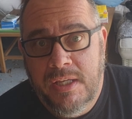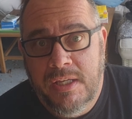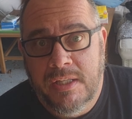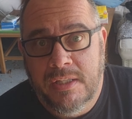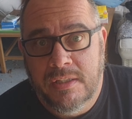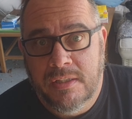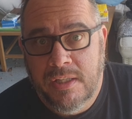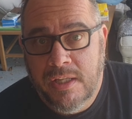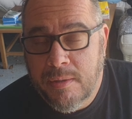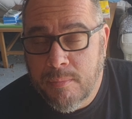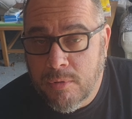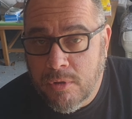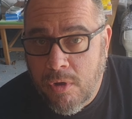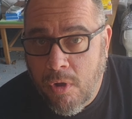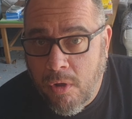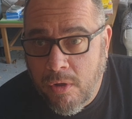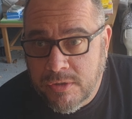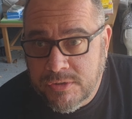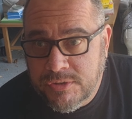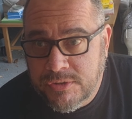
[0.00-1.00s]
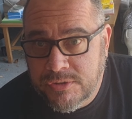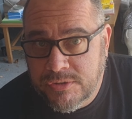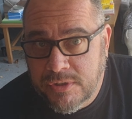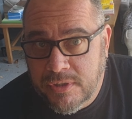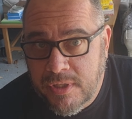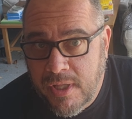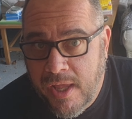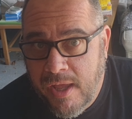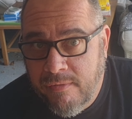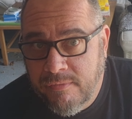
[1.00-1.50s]
in labor costs
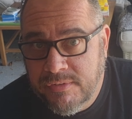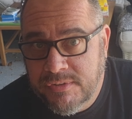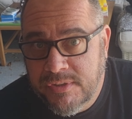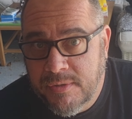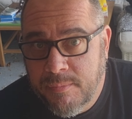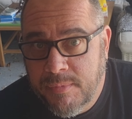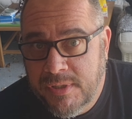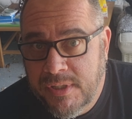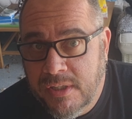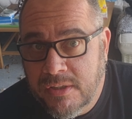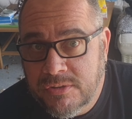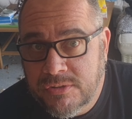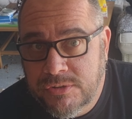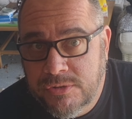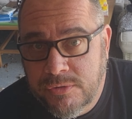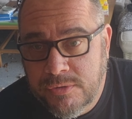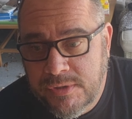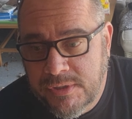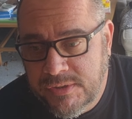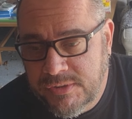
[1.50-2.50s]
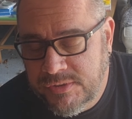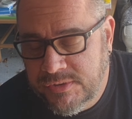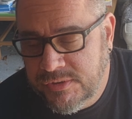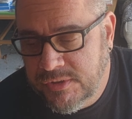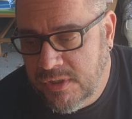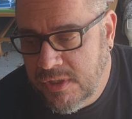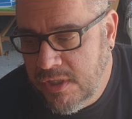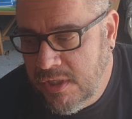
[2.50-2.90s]
having somebody else do this.